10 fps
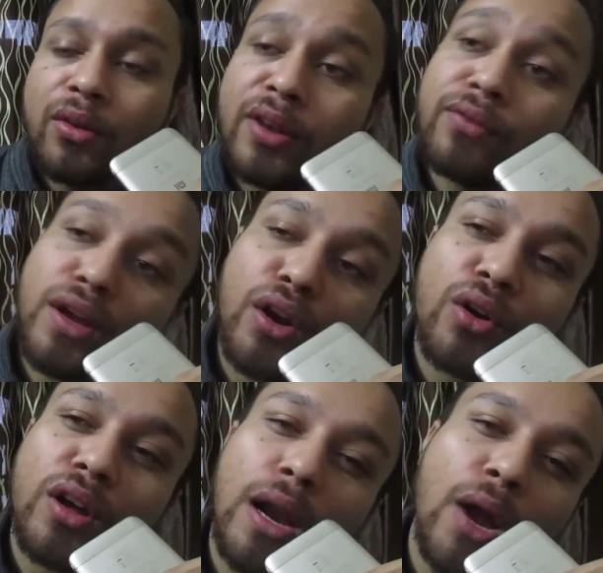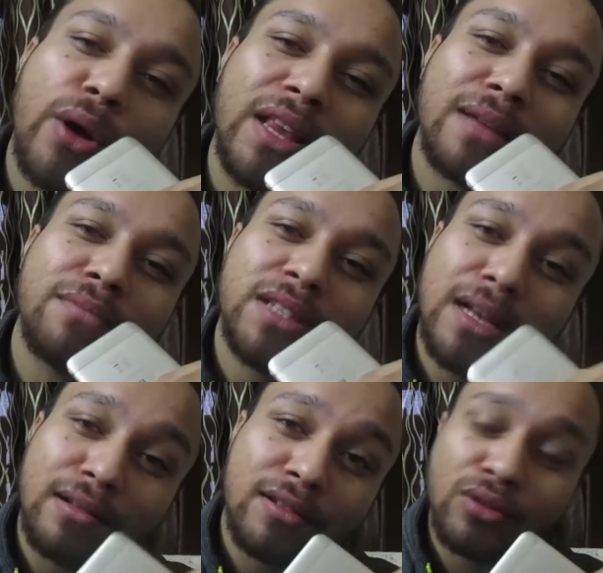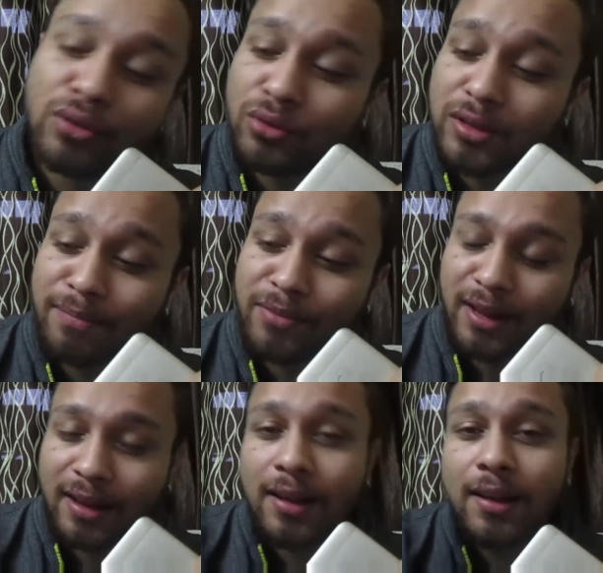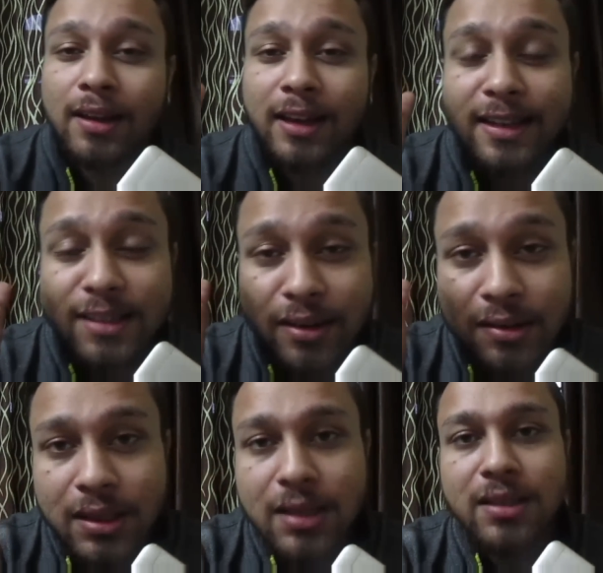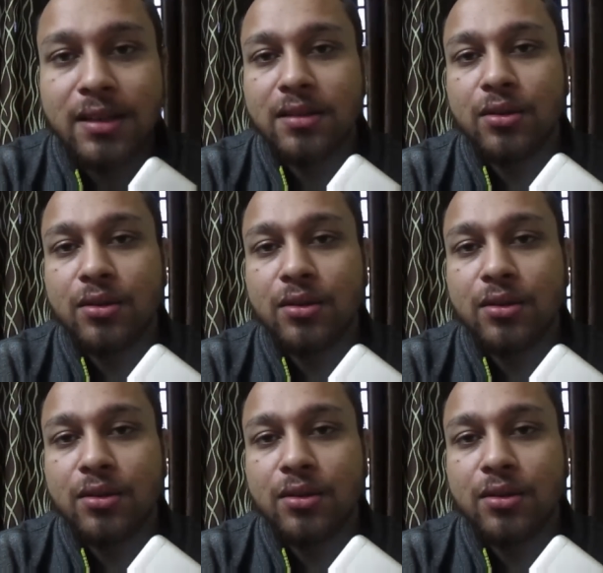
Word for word: if they're not allowing themselves to do something, it's a resistance.